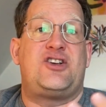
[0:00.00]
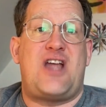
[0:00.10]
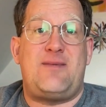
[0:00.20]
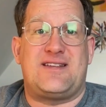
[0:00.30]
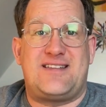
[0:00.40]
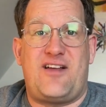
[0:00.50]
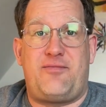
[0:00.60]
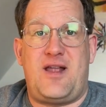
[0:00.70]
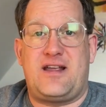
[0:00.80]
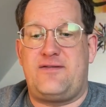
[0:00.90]
then a shameless
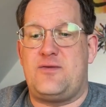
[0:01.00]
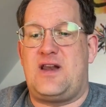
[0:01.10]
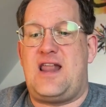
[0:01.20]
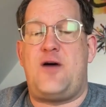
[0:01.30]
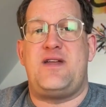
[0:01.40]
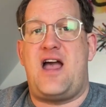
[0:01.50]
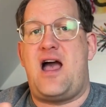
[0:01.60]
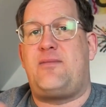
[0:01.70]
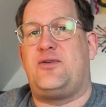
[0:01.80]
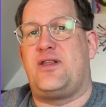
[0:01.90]
self-plug, if you will allow me,
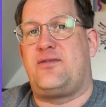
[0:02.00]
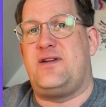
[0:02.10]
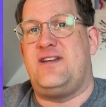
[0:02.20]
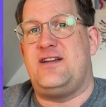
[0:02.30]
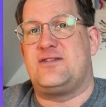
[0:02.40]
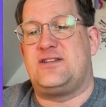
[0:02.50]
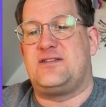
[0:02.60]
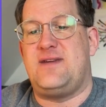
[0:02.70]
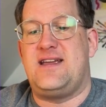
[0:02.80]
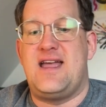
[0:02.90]
I uploaded 3 videos
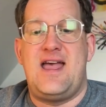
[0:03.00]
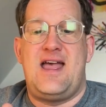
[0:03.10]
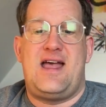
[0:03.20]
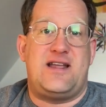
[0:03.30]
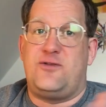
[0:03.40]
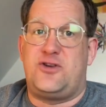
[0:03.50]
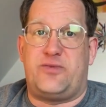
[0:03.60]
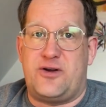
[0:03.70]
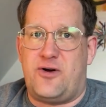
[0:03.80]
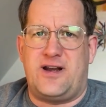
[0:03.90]
this week. My
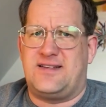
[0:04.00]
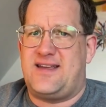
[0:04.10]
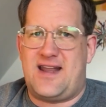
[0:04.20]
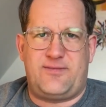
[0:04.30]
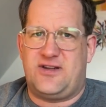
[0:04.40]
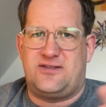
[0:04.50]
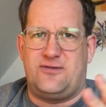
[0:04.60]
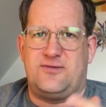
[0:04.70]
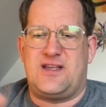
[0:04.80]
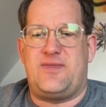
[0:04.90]
YouTube recording setup
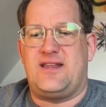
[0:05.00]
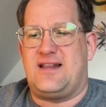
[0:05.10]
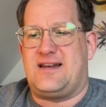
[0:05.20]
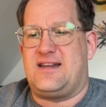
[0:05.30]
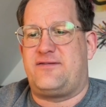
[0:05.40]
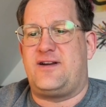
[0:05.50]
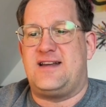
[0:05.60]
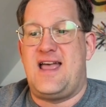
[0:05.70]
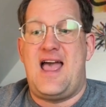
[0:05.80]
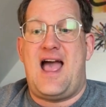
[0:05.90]
just to do something
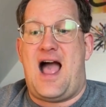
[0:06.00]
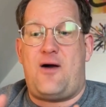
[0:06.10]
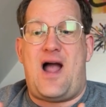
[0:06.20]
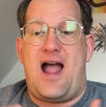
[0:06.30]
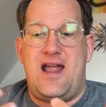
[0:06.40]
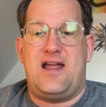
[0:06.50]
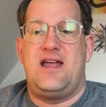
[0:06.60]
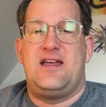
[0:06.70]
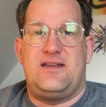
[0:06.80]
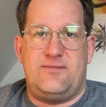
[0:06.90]
different, how
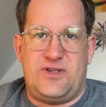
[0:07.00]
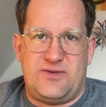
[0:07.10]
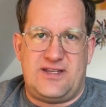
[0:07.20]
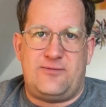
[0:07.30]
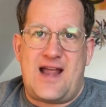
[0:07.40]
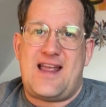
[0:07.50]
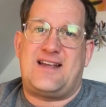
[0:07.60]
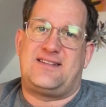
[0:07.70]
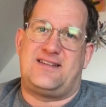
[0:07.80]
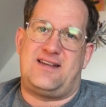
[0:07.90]
I using
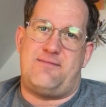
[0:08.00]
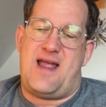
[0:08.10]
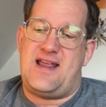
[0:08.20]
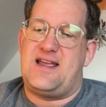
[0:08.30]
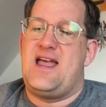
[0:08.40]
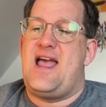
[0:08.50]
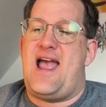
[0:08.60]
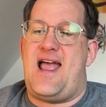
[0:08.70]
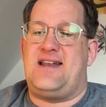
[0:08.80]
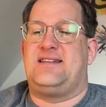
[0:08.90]
regexes in Make,
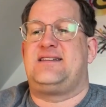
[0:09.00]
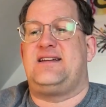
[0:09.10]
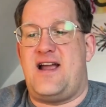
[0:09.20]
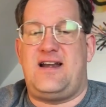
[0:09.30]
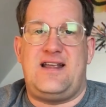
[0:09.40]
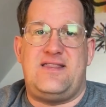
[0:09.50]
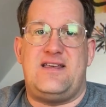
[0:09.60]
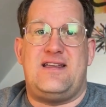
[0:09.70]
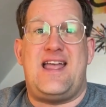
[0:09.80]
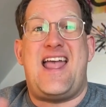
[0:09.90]
and finally
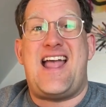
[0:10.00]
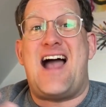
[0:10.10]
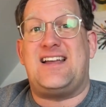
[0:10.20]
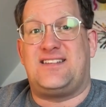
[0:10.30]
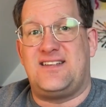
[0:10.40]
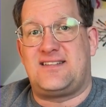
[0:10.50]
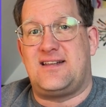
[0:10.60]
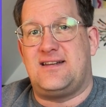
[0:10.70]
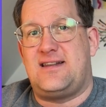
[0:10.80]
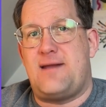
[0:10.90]
the AI
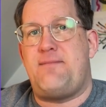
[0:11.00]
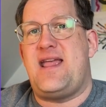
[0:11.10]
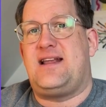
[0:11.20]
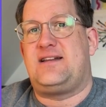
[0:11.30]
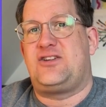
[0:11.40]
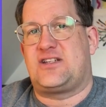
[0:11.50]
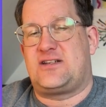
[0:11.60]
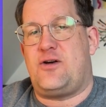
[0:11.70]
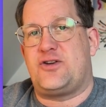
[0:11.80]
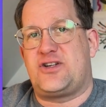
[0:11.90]
assistant that Make
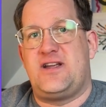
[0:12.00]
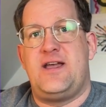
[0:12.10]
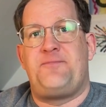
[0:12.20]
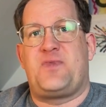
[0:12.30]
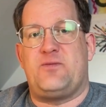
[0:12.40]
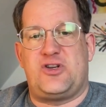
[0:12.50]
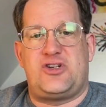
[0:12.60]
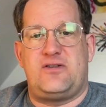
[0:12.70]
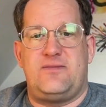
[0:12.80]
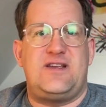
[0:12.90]
just launched,
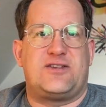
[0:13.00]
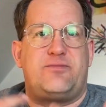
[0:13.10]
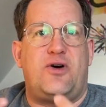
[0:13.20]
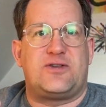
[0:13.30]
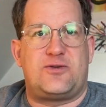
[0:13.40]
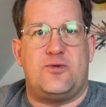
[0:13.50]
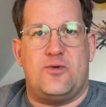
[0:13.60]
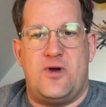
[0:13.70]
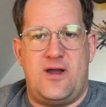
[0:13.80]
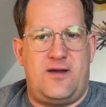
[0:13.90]
which is supposed
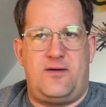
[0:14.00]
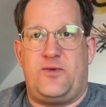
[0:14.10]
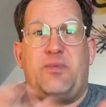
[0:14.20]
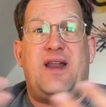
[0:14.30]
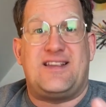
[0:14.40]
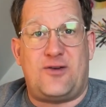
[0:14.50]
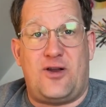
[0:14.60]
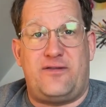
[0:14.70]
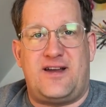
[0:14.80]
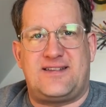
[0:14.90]
to replace
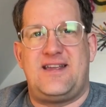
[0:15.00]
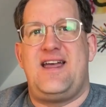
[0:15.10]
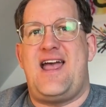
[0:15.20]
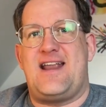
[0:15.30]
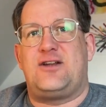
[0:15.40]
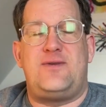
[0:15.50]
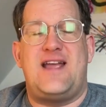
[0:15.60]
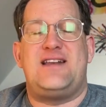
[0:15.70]
all of us and